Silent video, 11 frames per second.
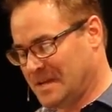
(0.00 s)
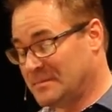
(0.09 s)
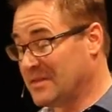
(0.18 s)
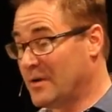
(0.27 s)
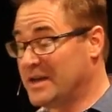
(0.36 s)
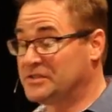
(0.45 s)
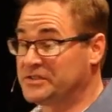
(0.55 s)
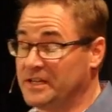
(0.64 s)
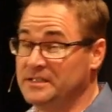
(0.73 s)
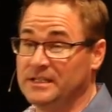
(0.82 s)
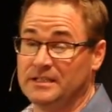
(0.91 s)
By the way,
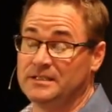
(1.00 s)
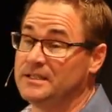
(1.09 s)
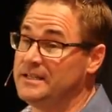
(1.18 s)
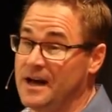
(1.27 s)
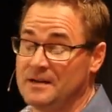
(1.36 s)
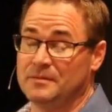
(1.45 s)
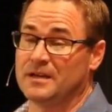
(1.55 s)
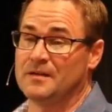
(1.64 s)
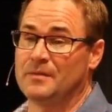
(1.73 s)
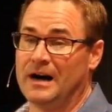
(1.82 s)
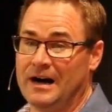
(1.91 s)
Sunday did not
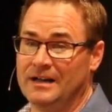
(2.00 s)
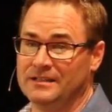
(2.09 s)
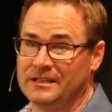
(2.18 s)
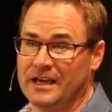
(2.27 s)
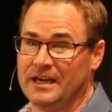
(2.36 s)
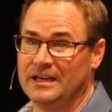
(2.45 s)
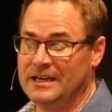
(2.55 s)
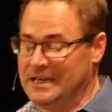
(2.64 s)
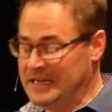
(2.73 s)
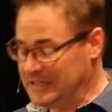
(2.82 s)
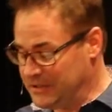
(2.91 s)
become a holiday
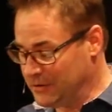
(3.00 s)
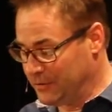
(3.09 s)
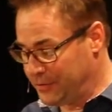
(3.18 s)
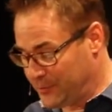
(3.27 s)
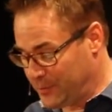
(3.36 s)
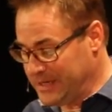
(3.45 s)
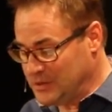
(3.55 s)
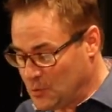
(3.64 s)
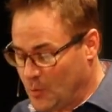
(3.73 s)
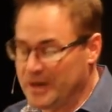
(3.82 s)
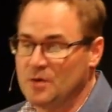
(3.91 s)
until
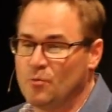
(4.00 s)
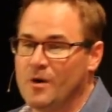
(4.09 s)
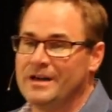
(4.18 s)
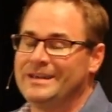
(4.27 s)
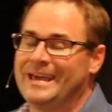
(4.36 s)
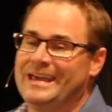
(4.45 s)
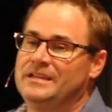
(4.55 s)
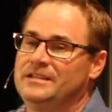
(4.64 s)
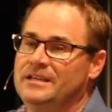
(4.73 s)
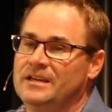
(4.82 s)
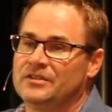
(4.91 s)
321
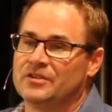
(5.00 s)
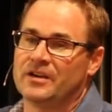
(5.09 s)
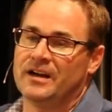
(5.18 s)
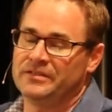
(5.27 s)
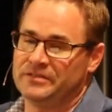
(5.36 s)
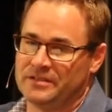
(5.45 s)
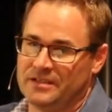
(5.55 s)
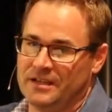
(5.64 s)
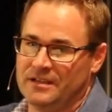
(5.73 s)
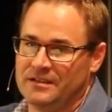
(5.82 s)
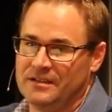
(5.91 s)
AD under
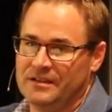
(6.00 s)
Constantine.